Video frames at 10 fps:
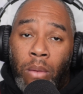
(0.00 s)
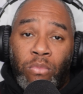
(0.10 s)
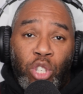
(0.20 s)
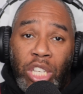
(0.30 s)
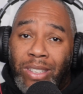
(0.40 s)

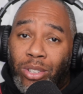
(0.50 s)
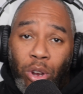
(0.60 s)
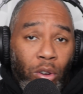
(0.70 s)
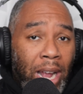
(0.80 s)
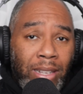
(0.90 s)
Jesus
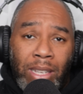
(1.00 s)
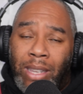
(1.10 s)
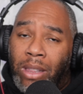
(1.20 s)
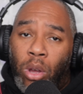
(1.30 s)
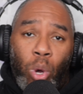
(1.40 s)
Christ. It's
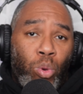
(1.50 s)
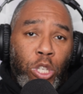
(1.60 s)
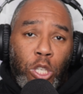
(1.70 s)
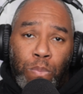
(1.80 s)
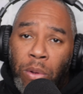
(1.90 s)
not the Holy
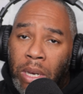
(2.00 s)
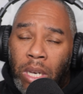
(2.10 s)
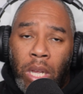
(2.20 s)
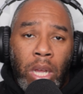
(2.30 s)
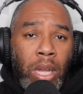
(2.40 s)

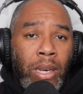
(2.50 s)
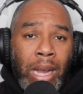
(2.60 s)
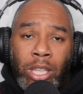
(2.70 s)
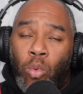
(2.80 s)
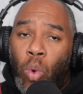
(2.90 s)
Spirit,
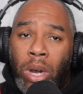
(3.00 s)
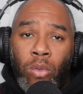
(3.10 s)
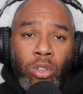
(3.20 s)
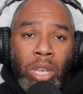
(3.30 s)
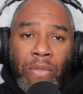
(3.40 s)
not the
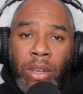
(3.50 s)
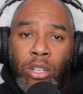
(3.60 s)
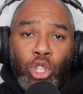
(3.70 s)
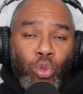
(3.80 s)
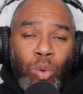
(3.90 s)
one
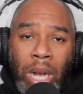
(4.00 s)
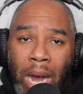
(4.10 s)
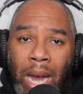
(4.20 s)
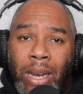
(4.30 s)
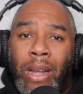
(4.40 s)
living true
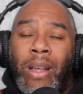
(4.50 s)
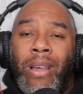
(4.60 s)
God.